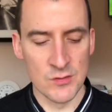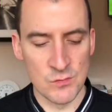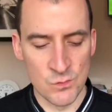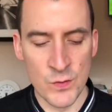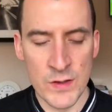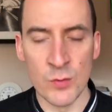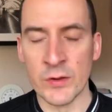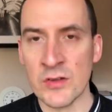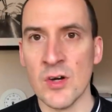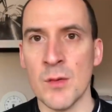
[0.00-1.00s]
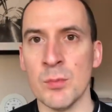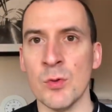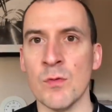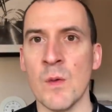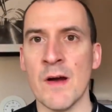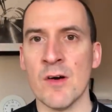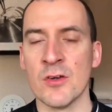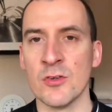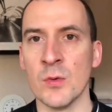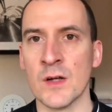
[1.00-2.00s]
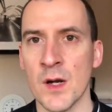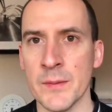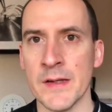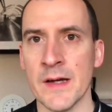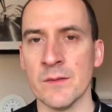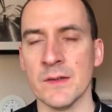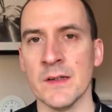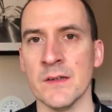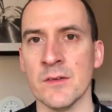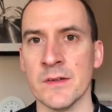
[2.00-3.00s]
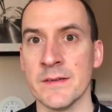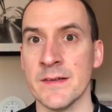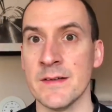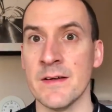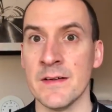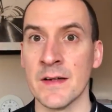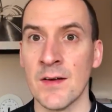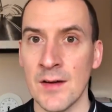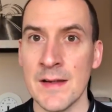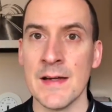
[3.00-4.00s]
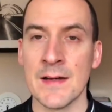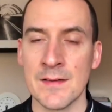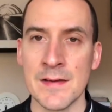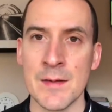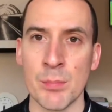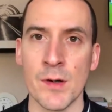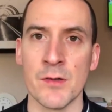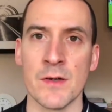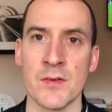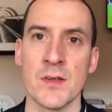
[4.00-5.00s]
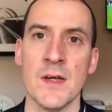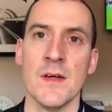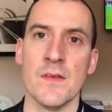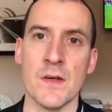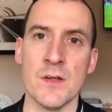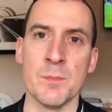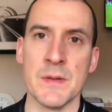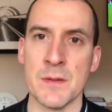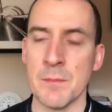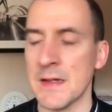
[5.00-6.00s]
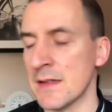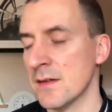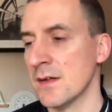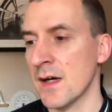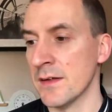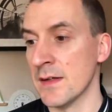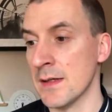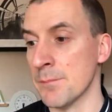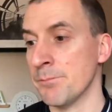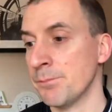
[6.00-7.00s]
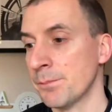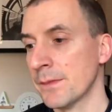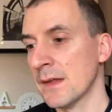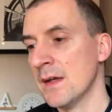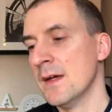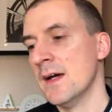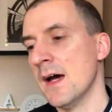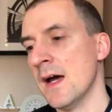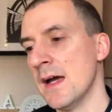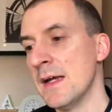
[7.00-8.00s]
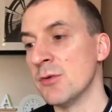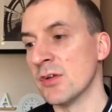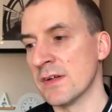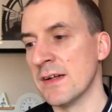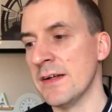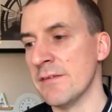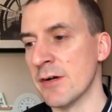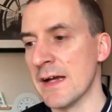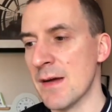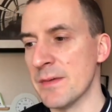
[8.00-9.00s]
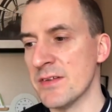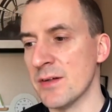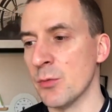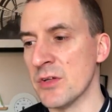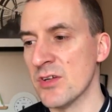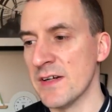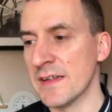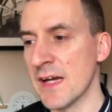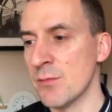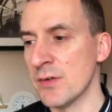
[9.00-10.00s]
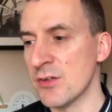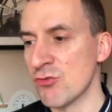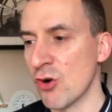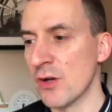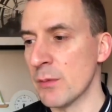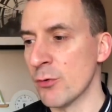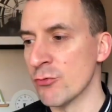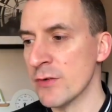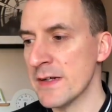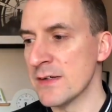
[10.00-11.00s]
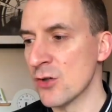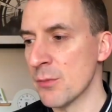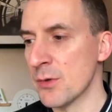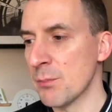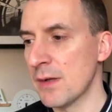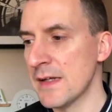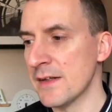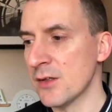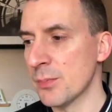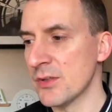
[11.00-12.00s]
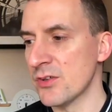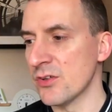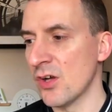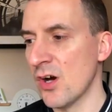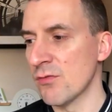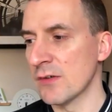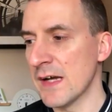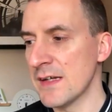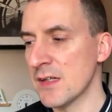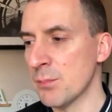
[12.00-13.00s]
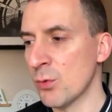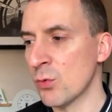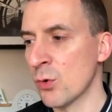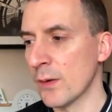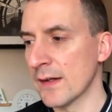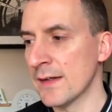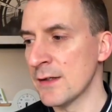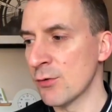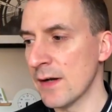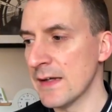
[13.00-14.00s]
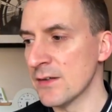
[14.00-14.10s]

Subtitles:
real example of where Arsenal are going now under Arteta, and the clear progress that is being made under him. He was clearly very happy. He said, look, we started the game really strongly. We were really dominant, played in the opposition's half, regaining the ball quickly, creating